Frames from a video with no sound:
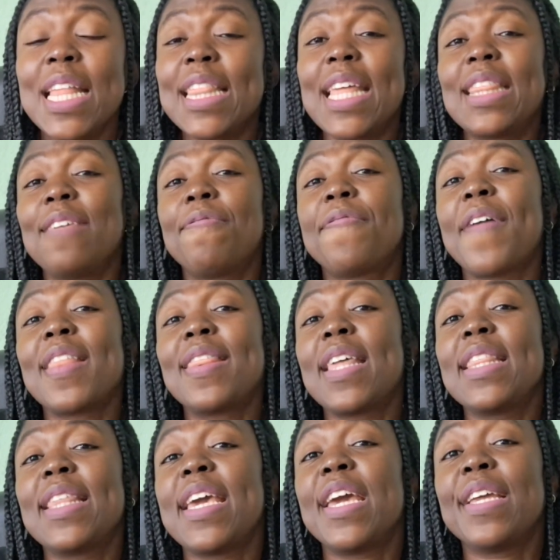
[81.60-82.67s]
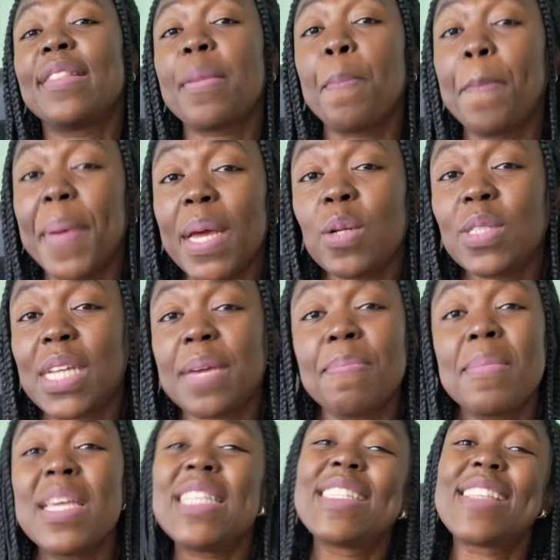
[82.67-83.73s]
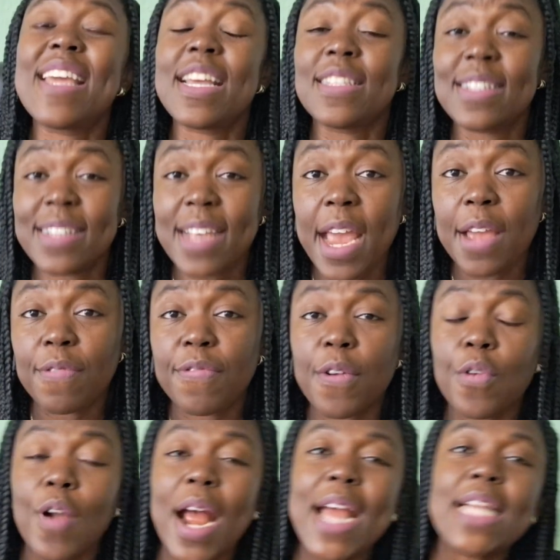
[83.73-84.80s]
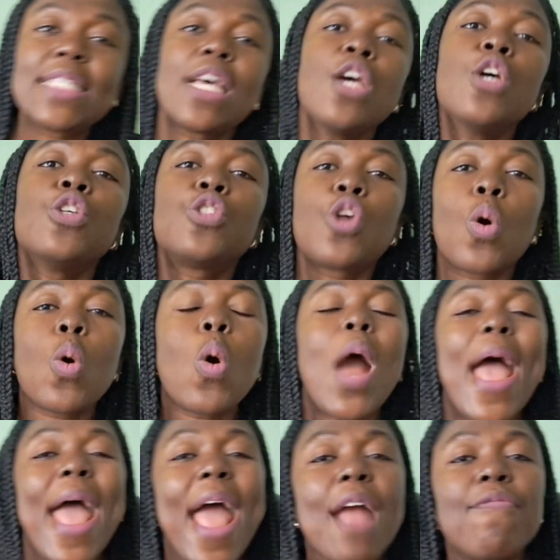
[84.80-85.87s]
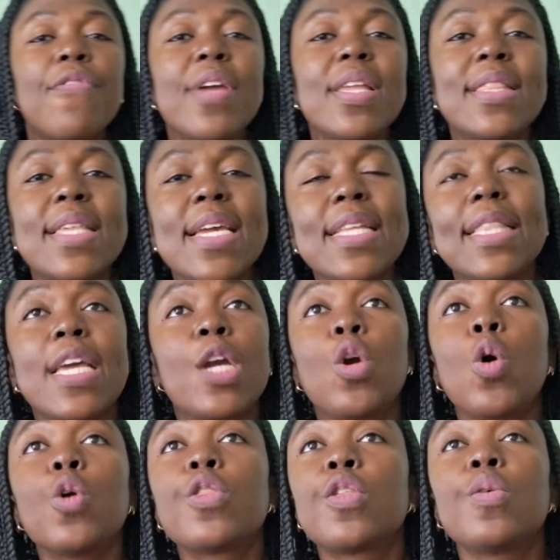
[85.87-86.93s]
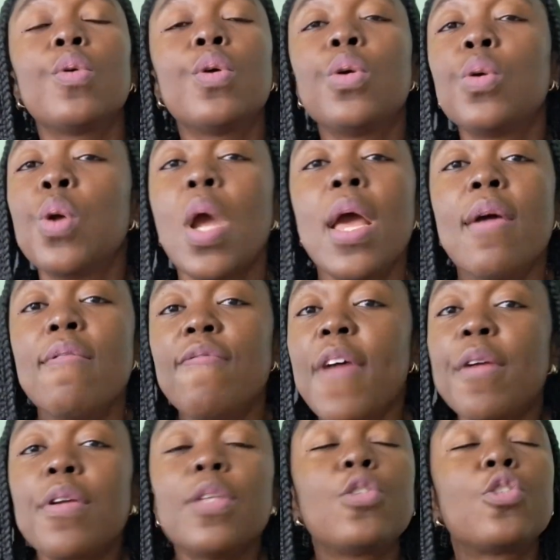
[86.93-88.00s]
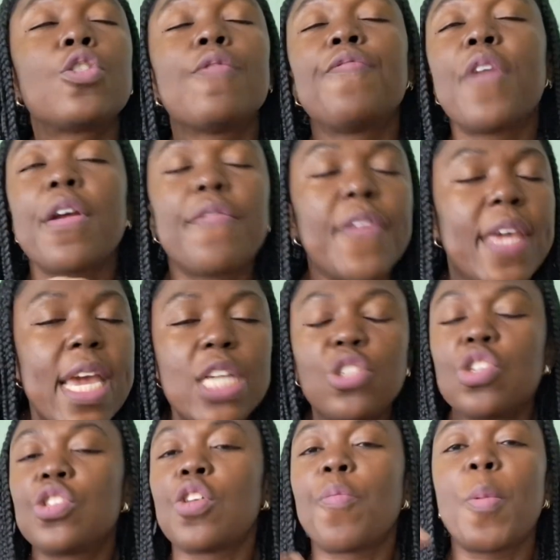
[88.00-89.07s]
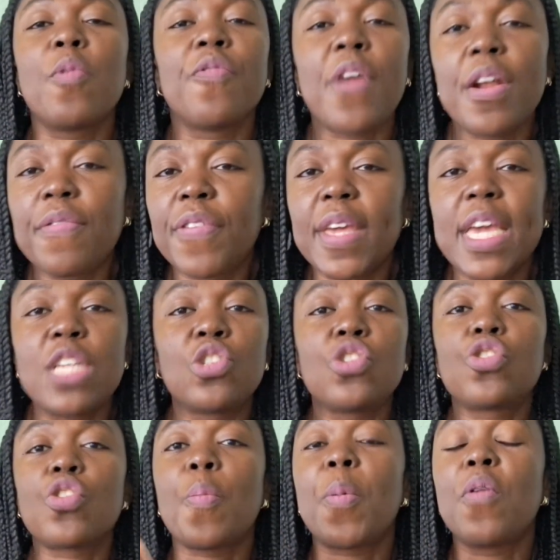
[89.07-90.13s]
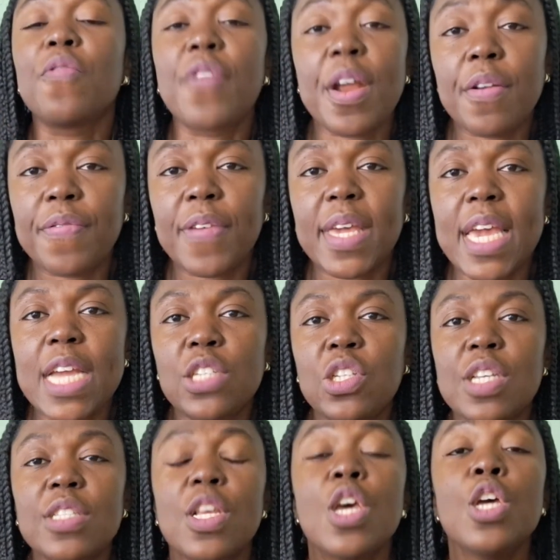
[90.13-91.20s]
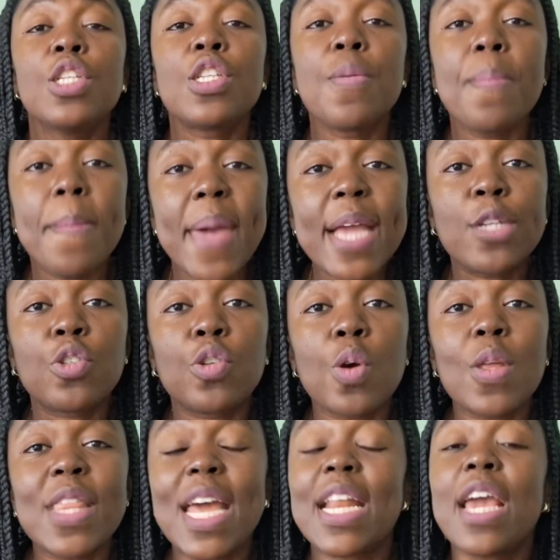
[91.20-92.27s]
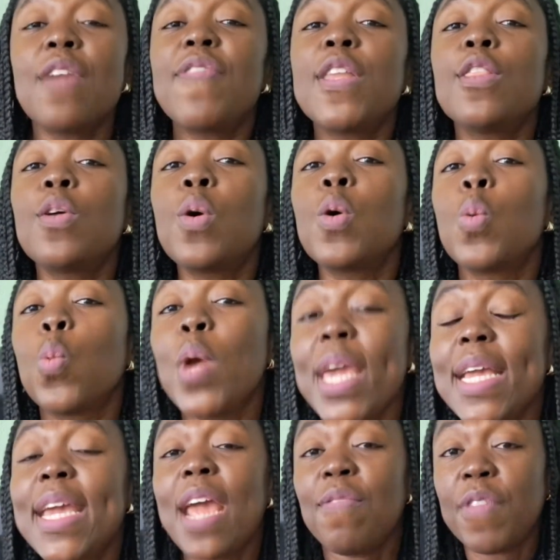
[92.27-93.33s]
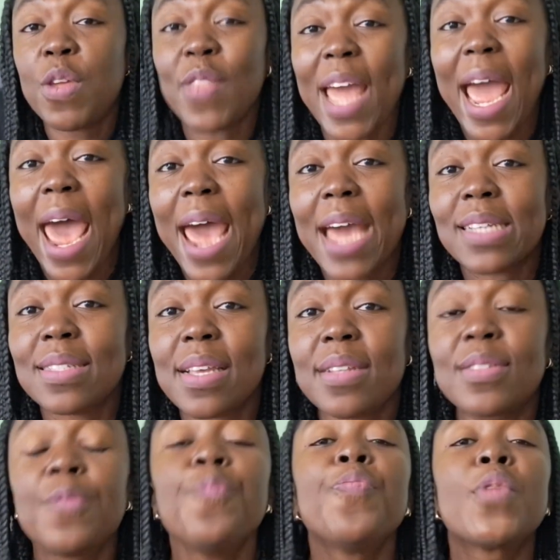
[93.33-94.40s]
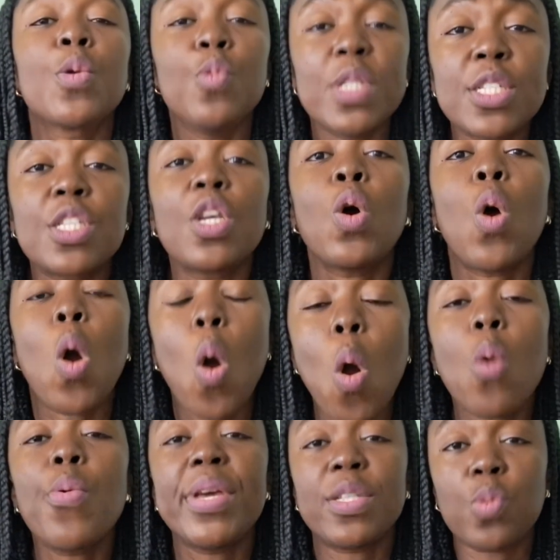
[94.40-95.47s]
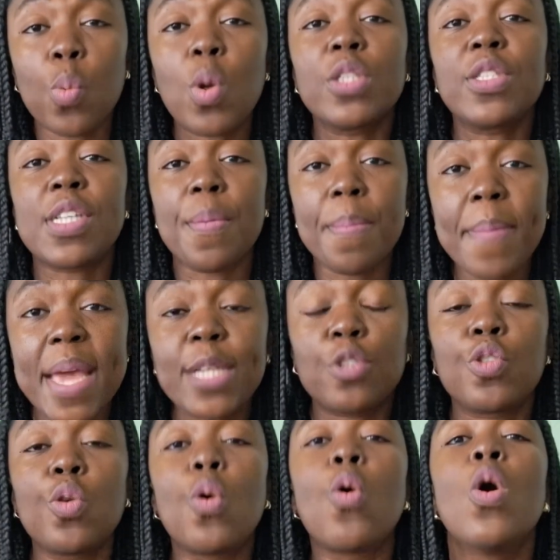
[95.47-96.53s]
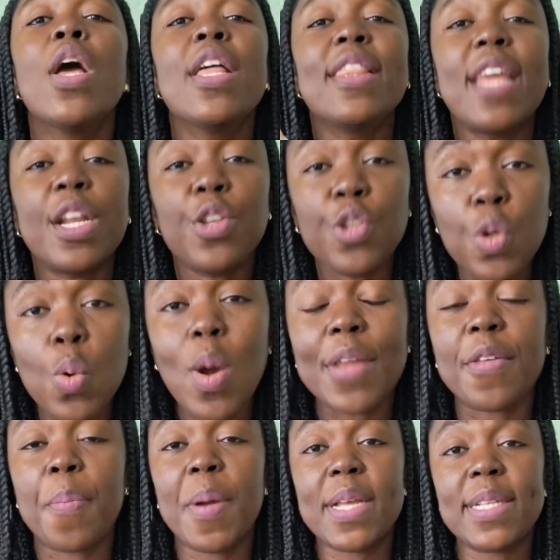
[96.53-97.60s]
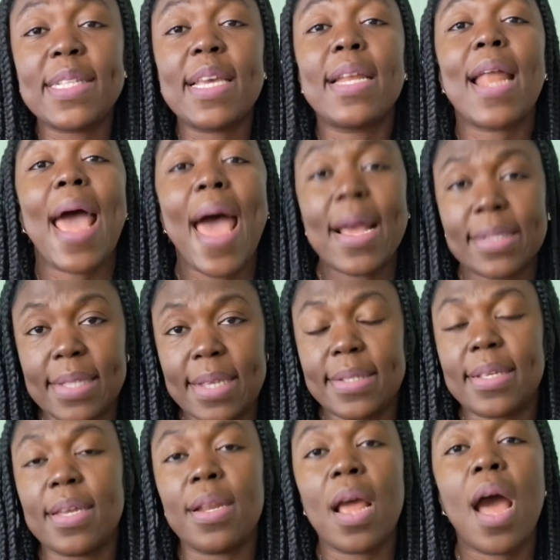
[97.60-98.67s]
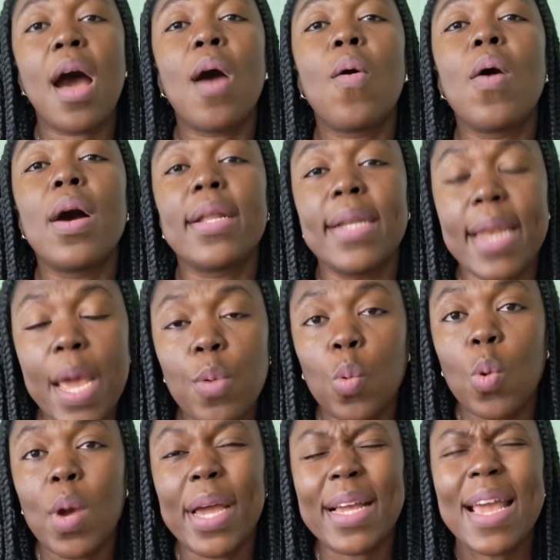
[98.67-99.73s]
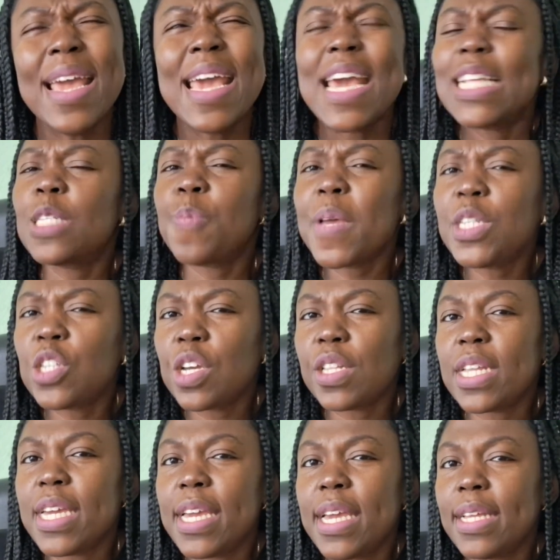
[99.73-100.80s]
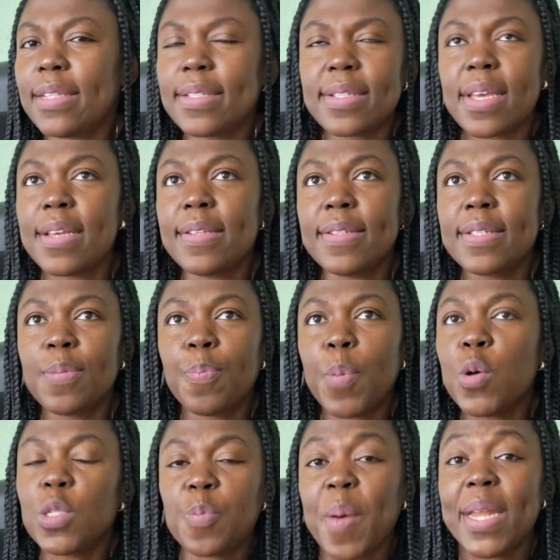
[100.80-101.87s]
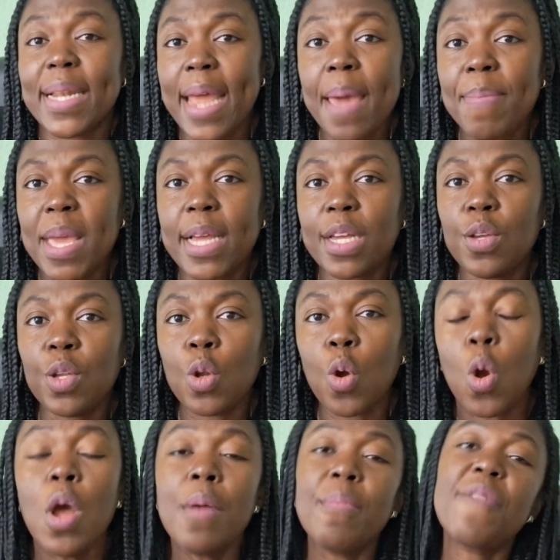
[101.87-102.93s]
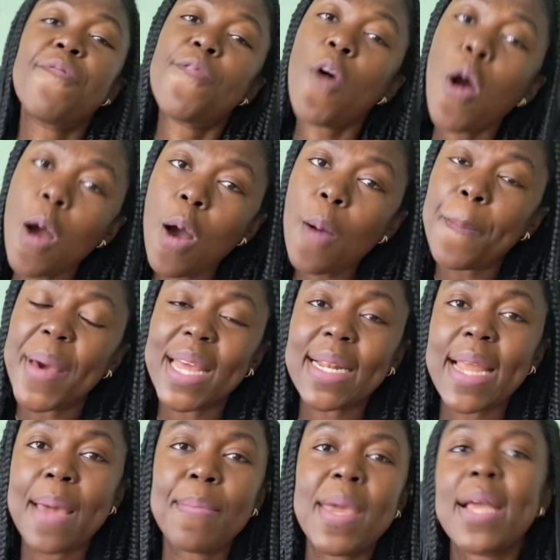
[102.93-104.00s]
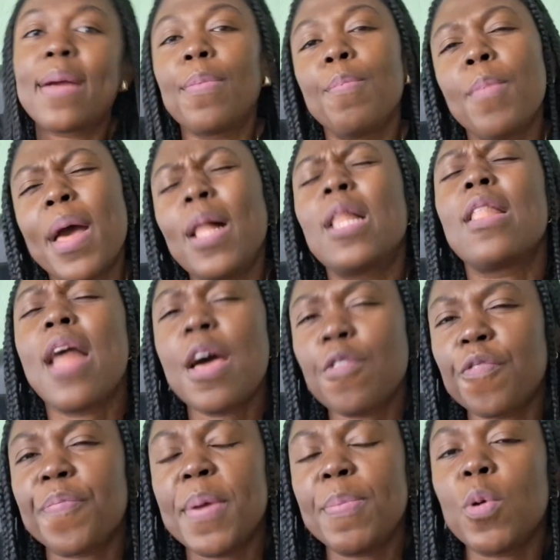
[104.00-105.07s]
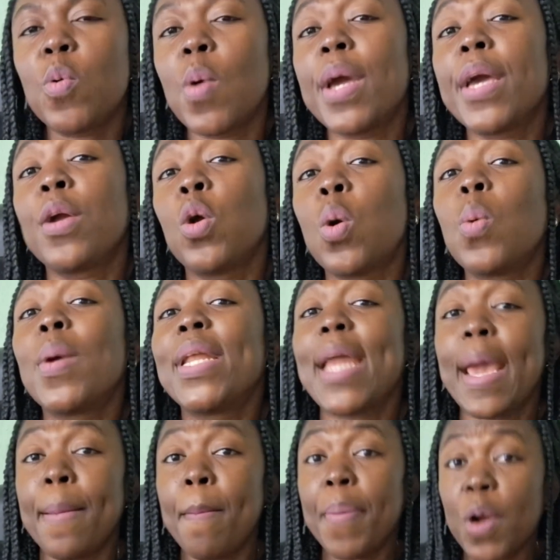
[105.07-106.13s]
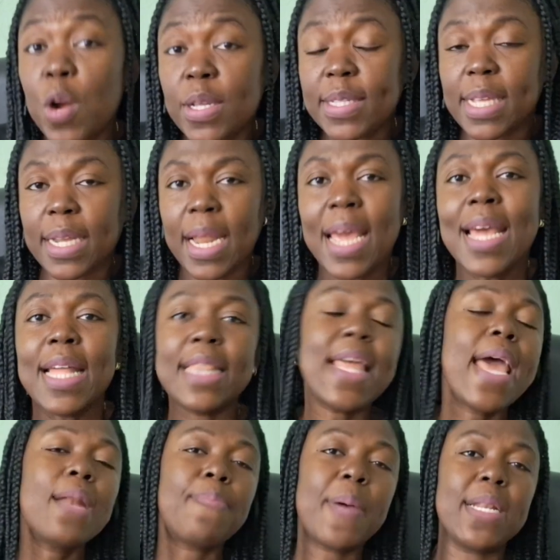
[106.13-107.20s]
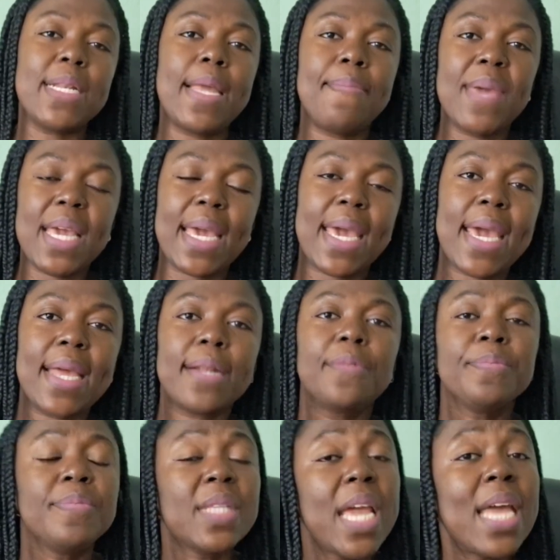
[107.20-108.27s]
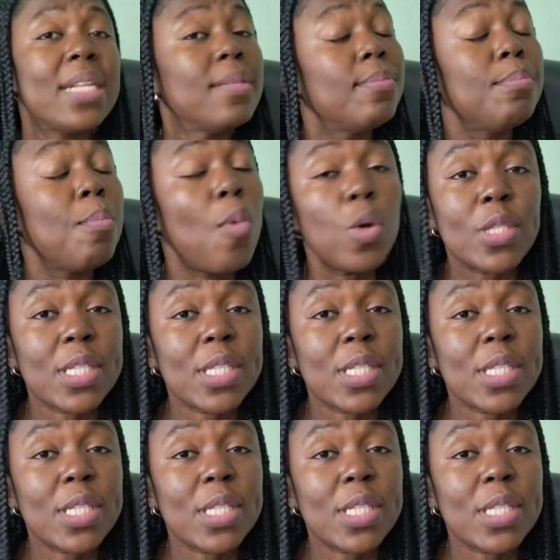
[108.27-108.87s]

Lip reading: that the fact that they are in the building means they are safe, right? So everything, they go through verifications upon verifications upon verifications to make sure that even though we gave you the access, we still always want to make sure that you are the person accessing our network, especially since post-pandemic. Before pandemic, a lot of people were going in person. Then pandemic hit, and